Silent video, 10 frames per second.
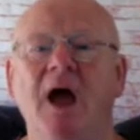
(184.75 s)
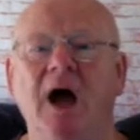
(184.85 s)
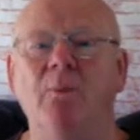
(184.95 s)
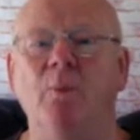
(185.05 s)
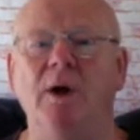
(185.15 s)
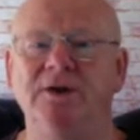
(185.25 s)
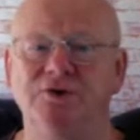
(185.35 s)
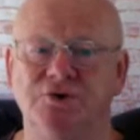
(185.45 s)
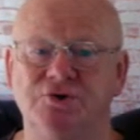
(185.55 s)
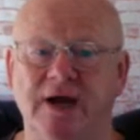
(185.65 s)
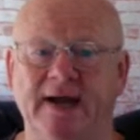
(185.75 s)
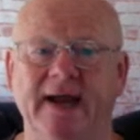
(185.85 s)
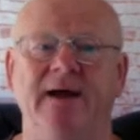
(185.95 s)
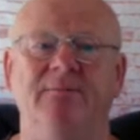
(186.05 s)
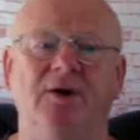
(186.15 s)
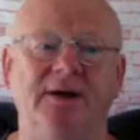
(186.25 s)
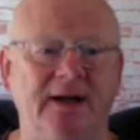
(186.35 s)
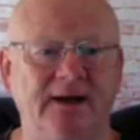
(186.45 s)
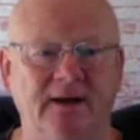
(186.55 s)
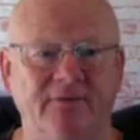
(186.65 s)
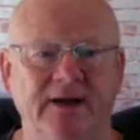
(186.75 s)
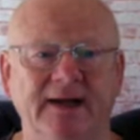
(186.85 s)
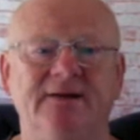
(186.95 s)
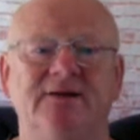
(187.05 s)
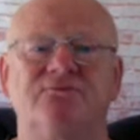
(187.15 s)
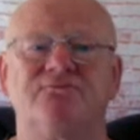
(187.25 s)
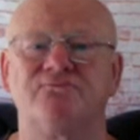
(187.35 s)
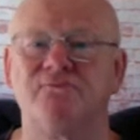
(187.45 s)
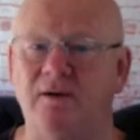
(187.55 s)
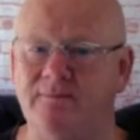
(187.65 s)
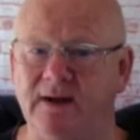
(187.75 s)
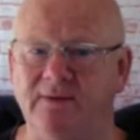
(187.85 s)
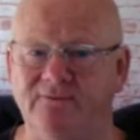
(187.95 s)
and one you should check out by clicking on the link that's right below